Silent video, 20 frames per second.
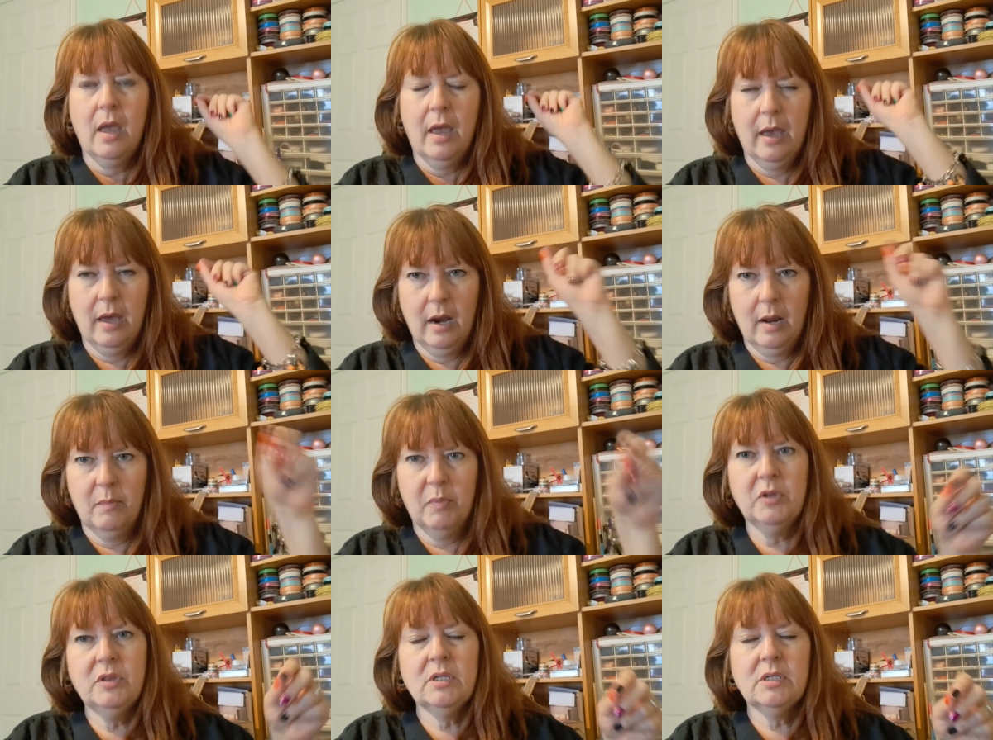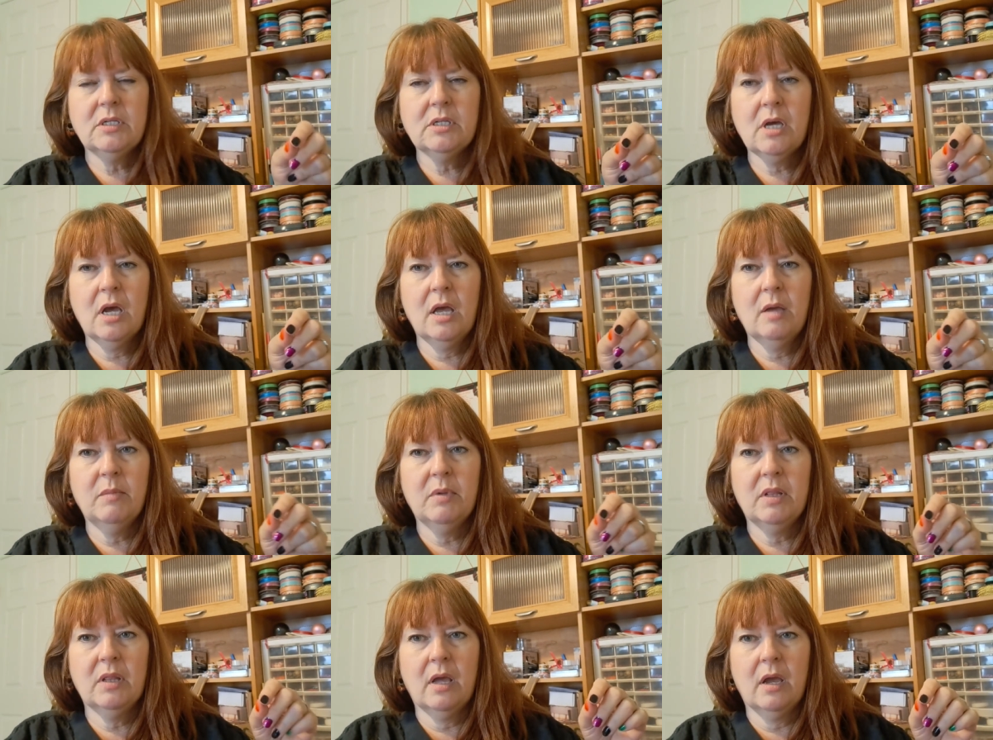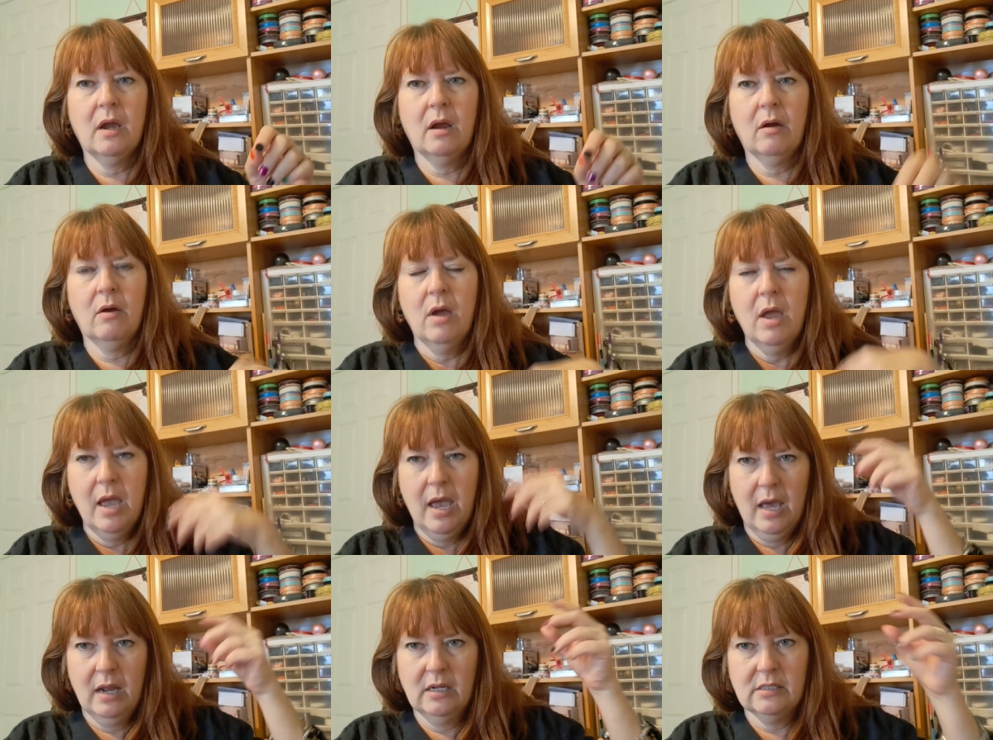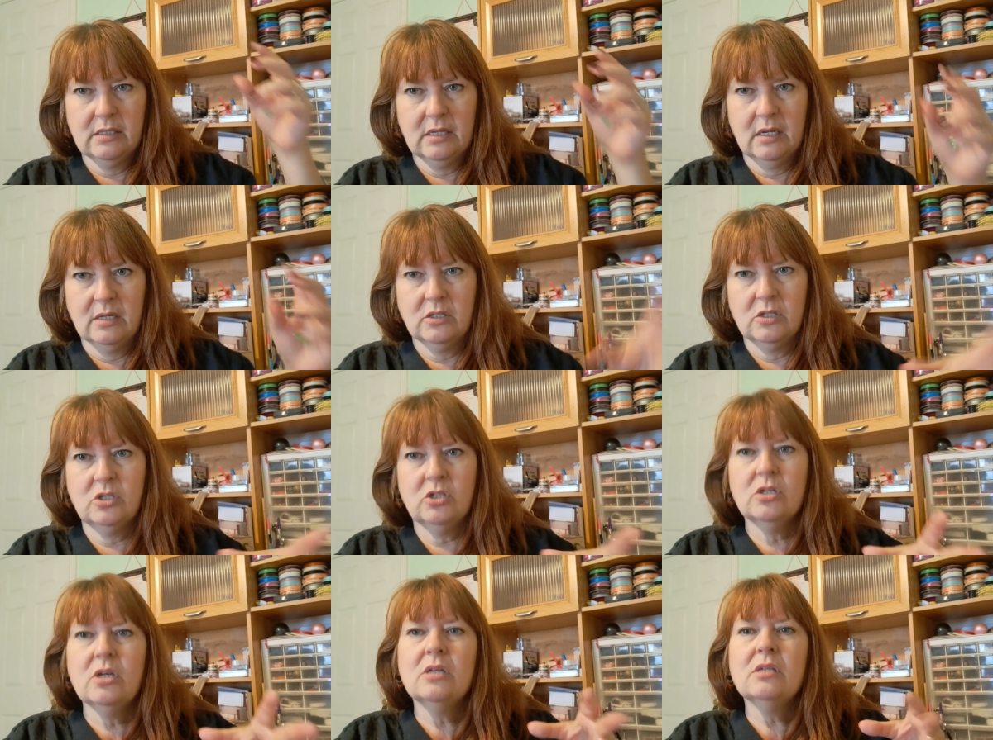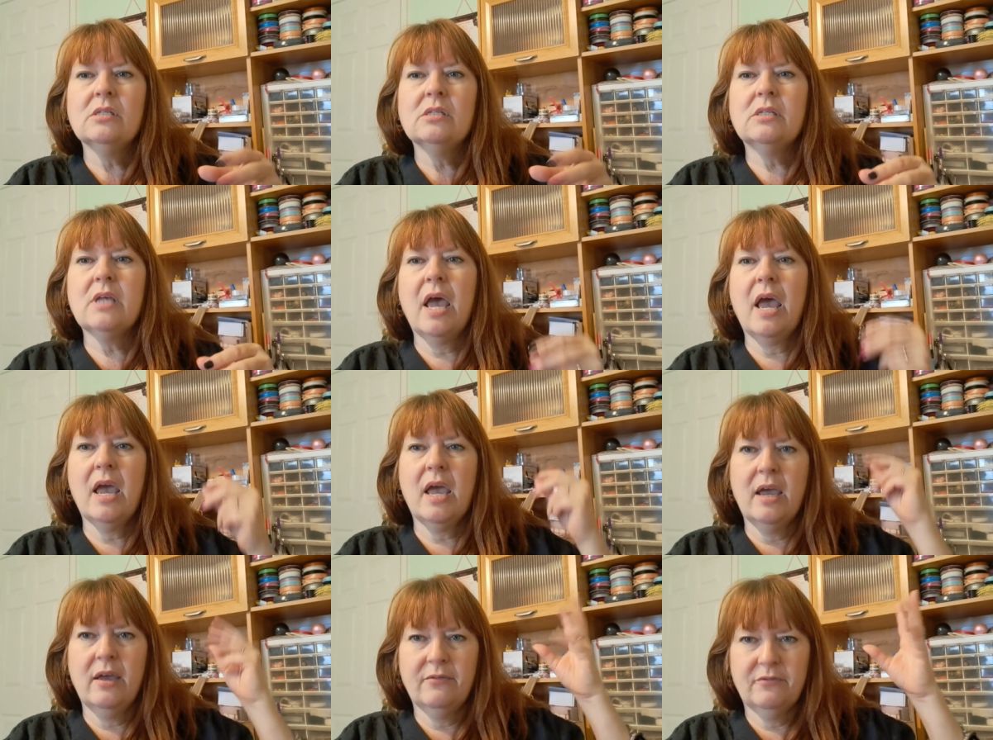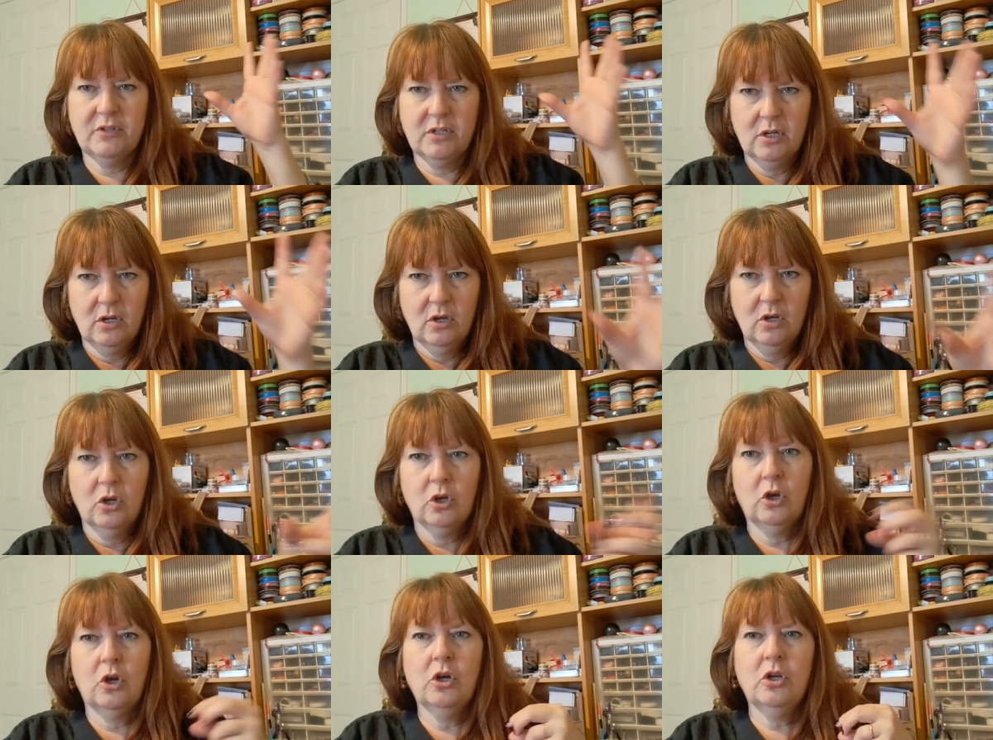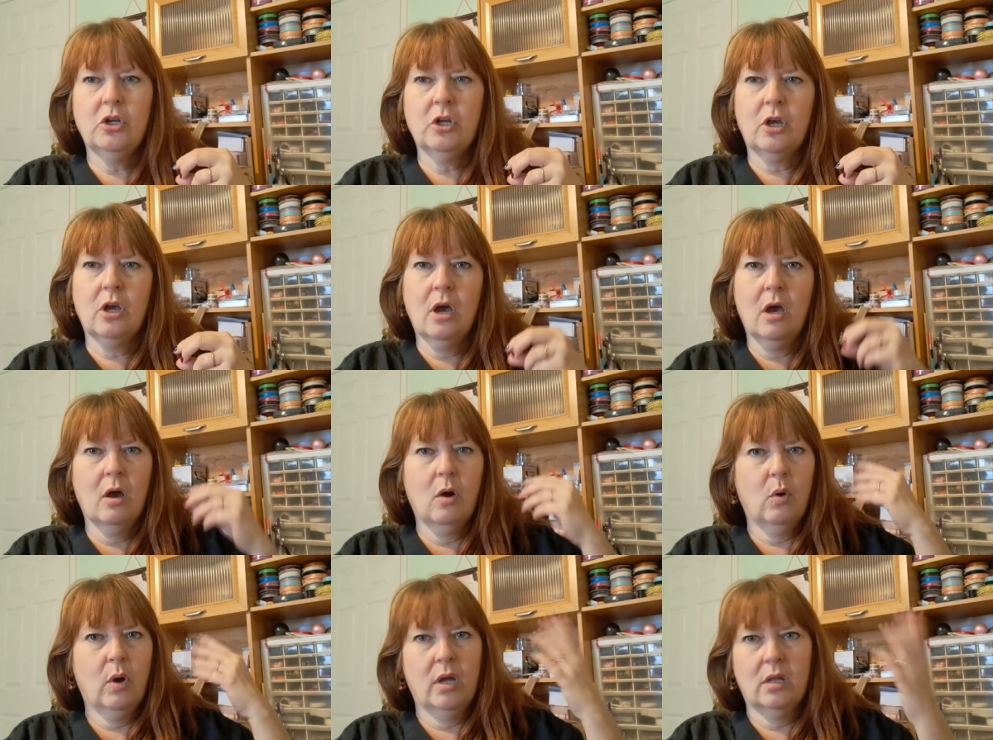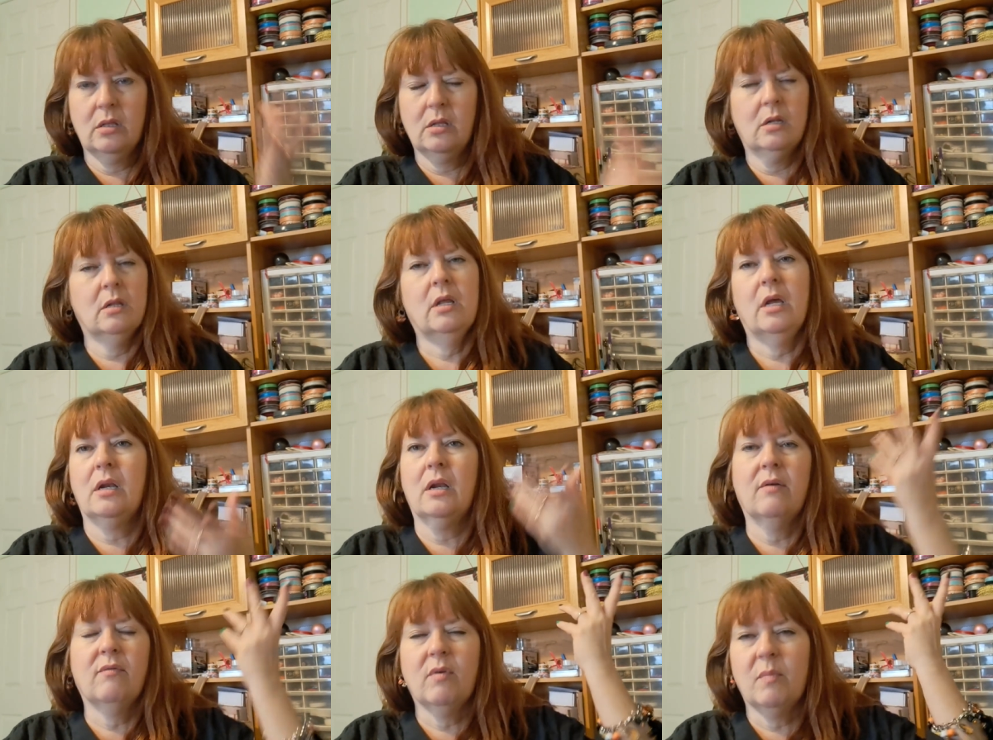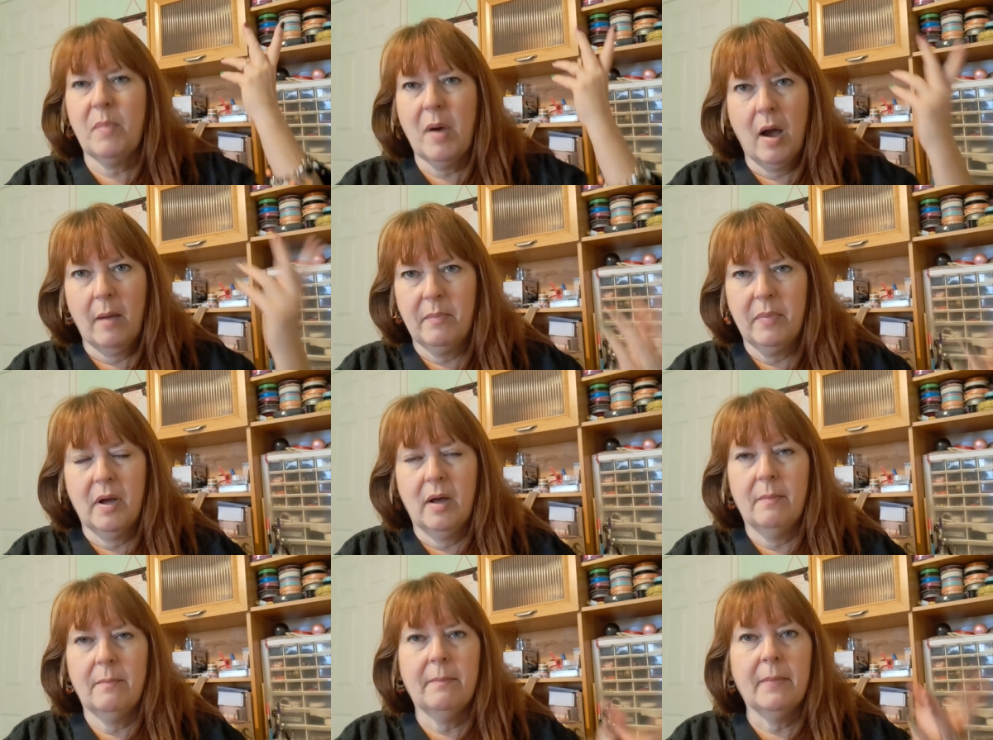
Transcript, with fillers: and I put the time in there and it says saved, good to go, and then they never pop up.